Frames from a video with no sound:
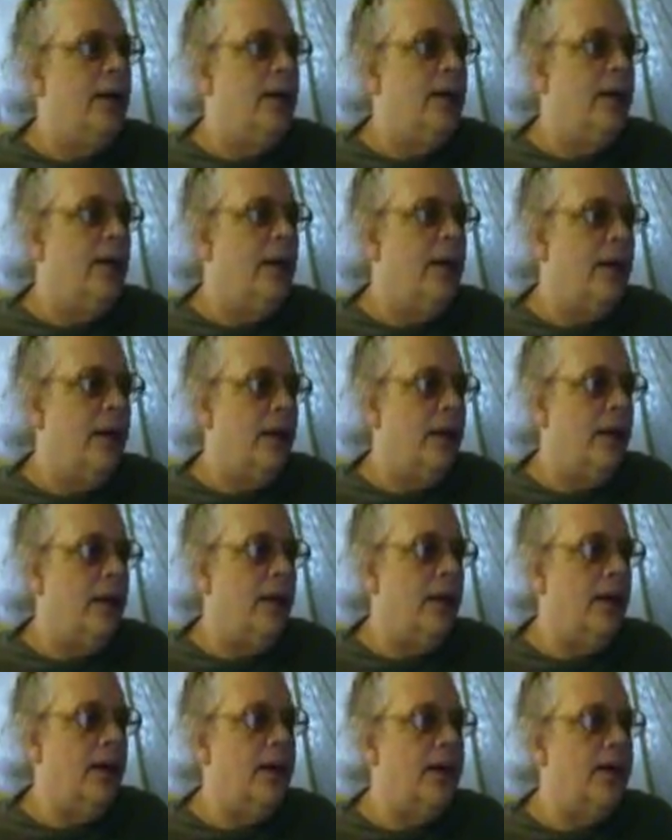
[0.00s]

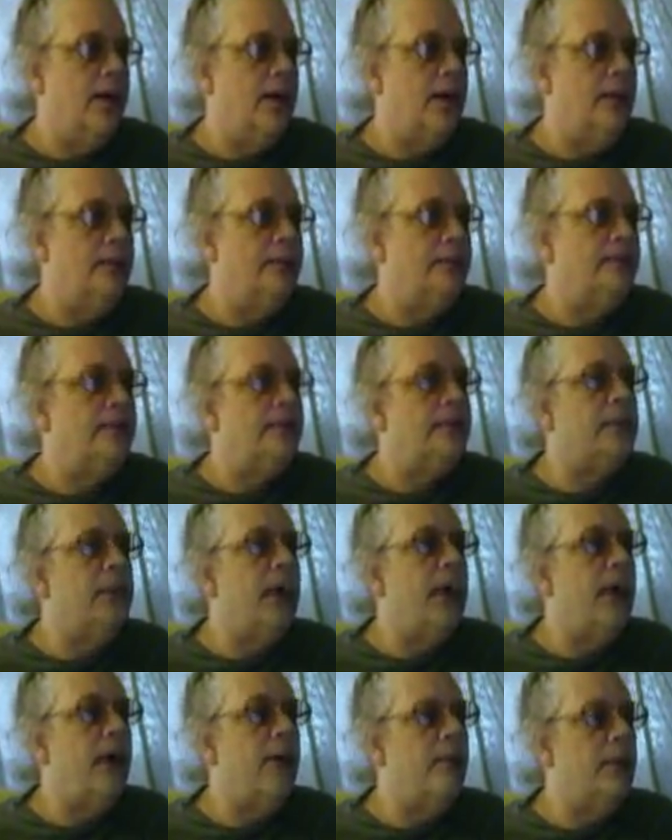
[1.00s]
I
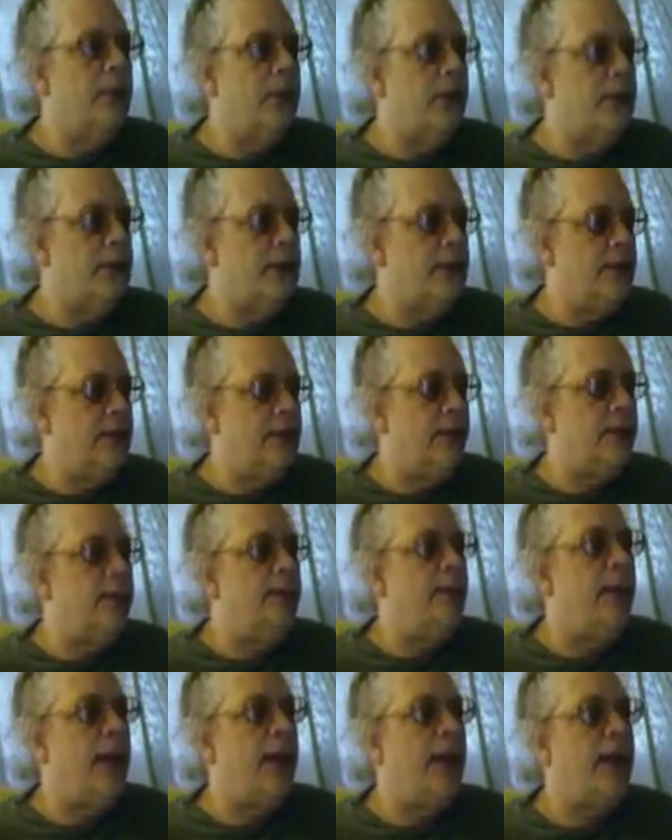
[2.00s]
have it on a different
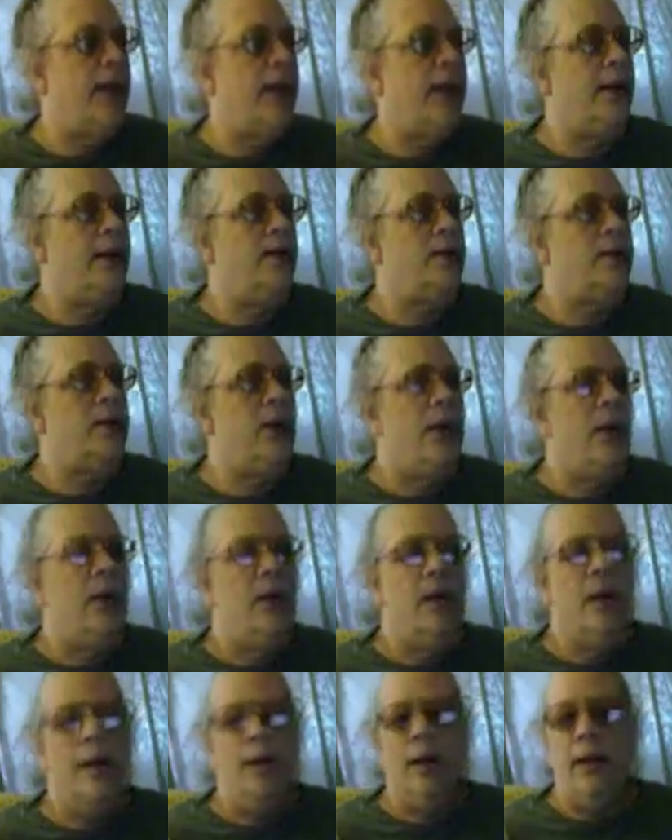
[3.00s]
page.
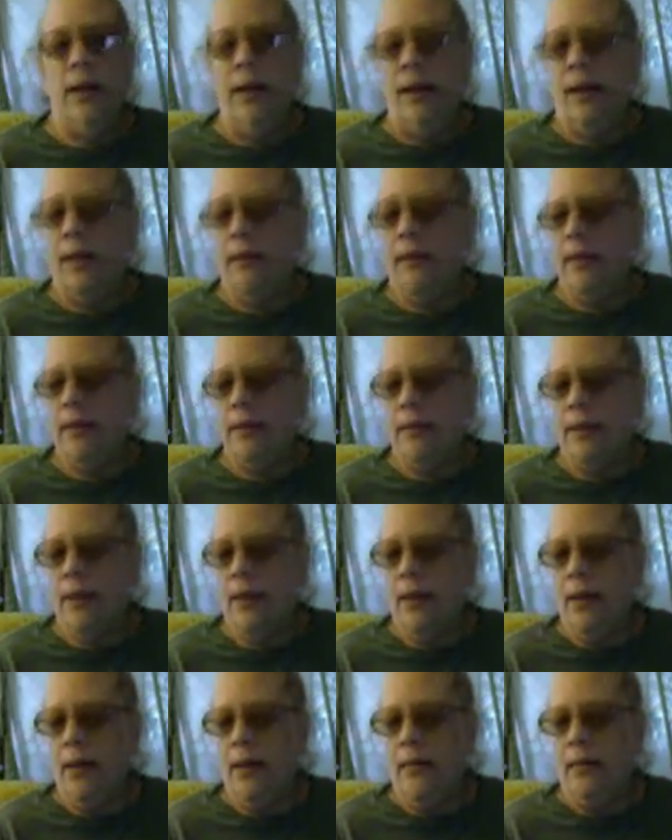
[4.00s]
Yeah, there's,
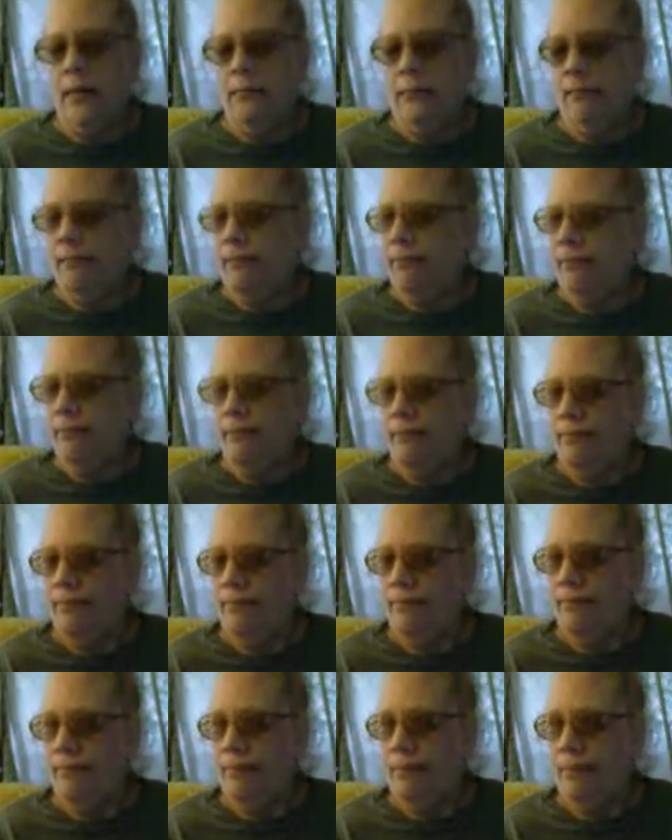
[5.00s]

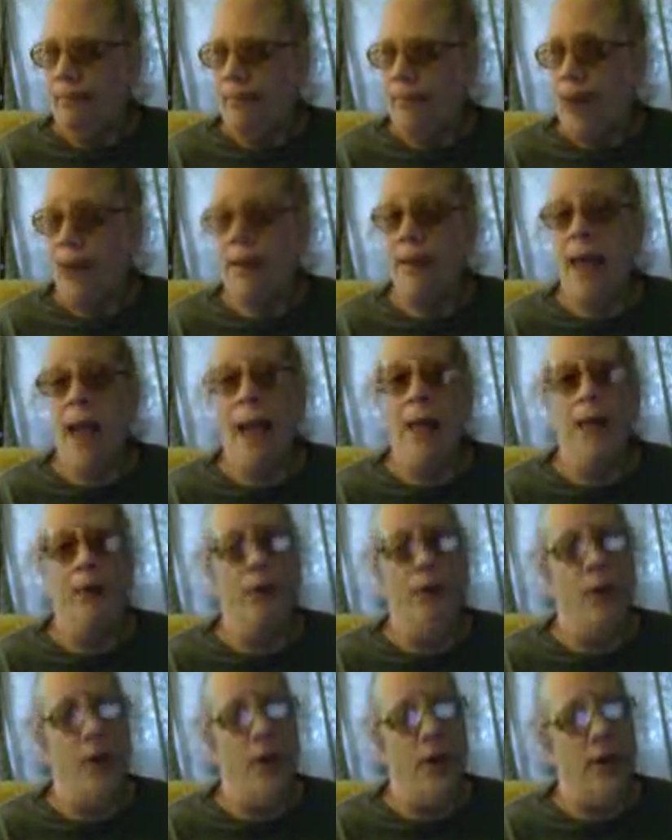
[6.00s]
and
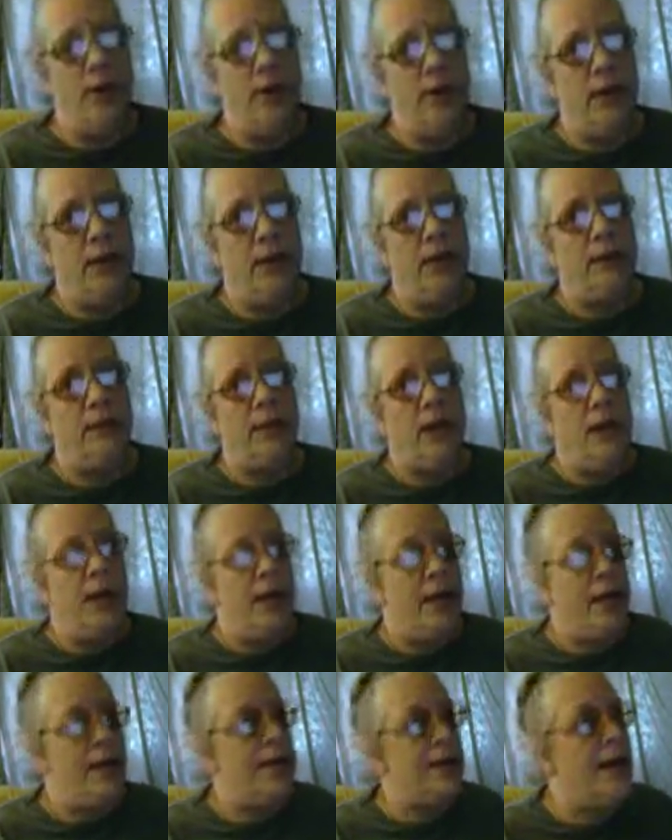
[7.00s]
California
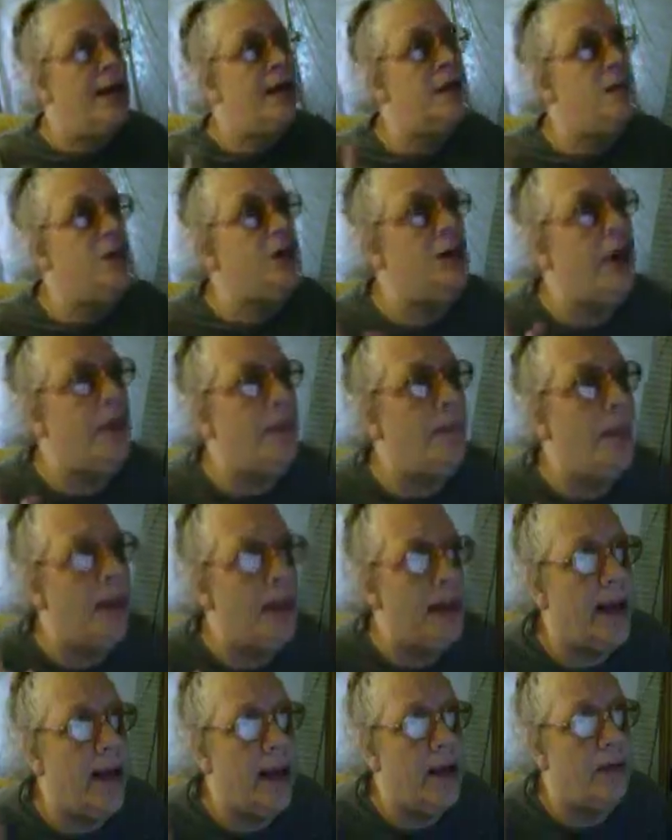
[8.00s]
he's inching up on
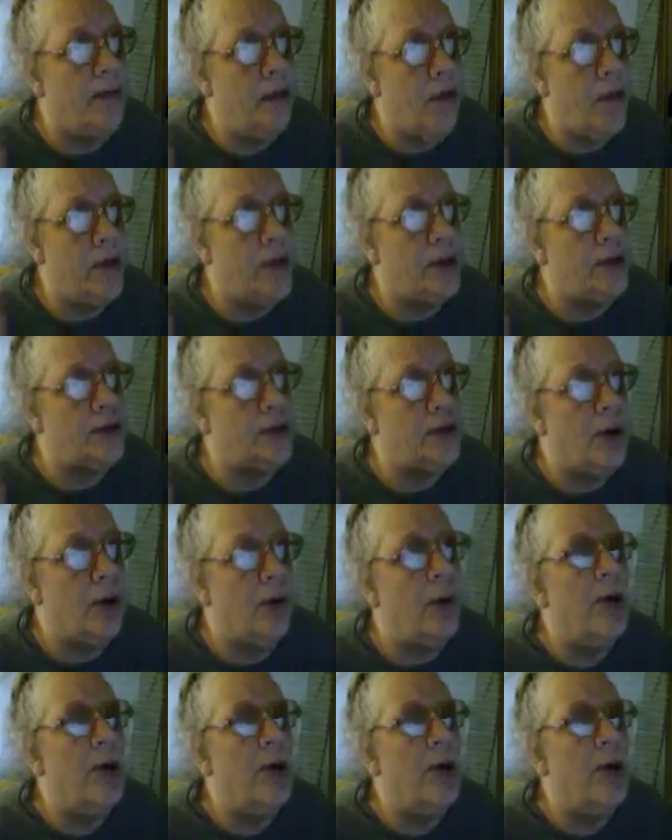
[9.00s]
California. So,